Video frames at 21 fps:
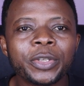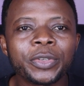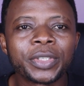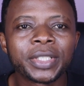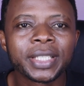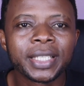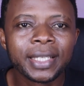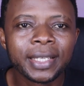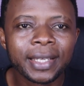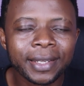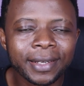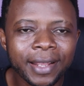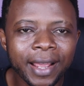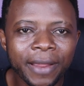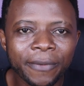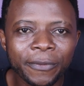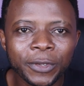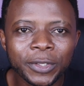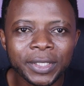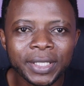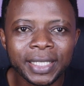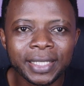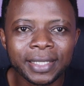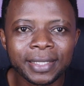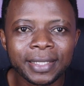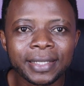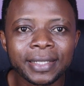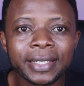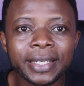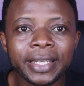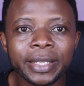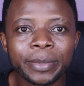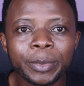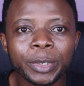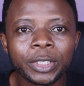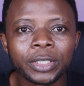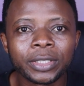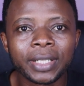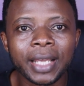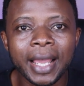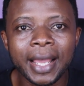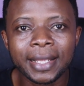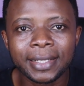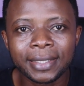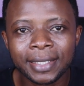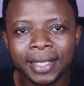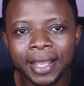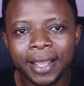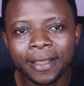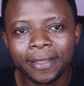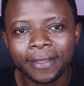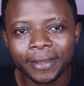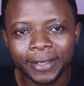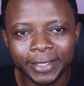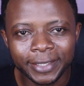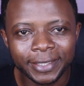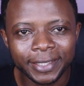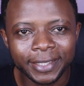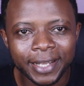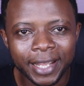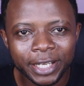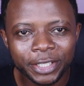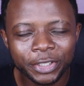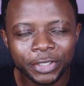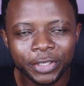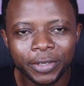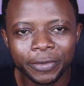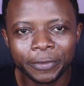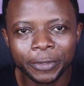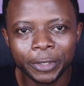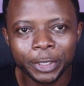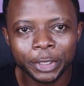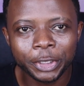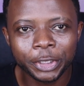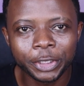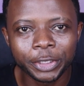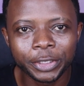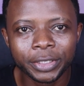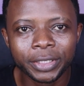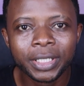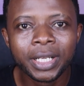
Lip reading: you see an iPhone 16 labeled as the international version,